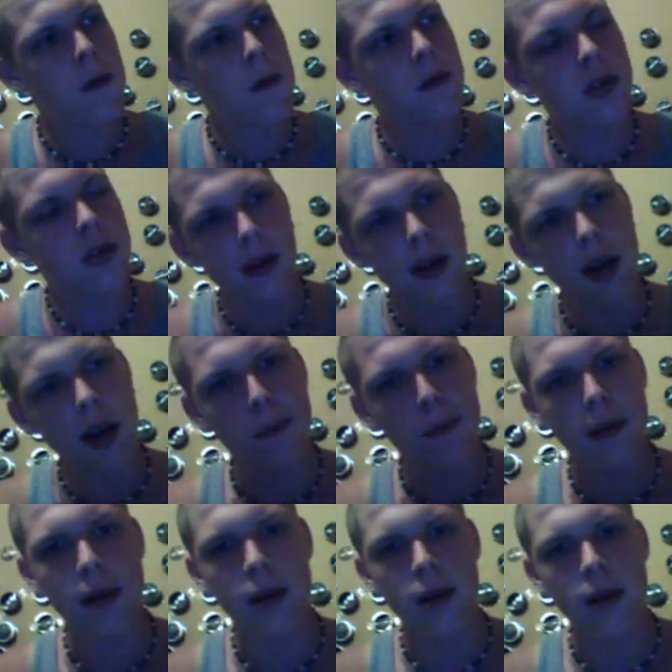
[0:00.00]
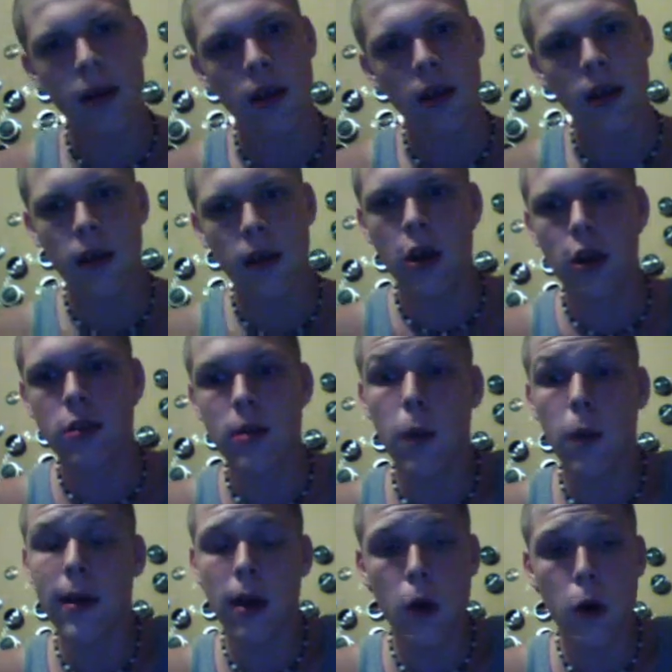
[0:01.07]
So I
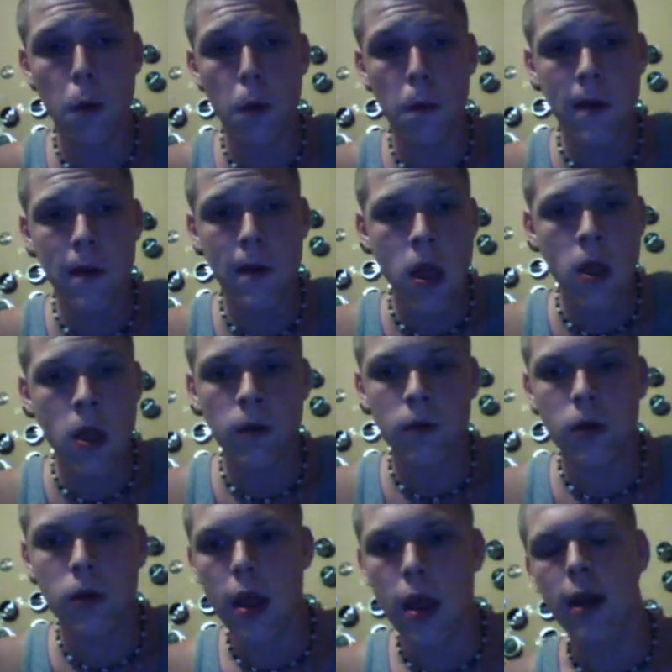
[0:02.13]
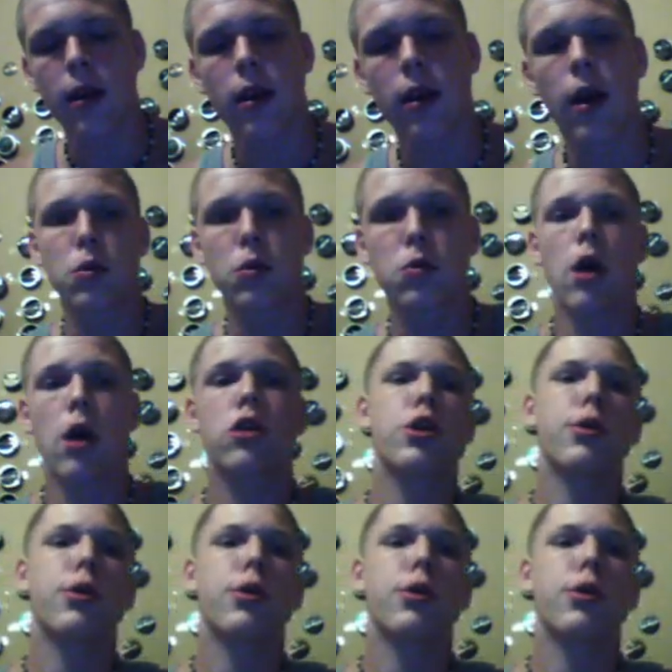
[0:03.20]
went home, and I was watching a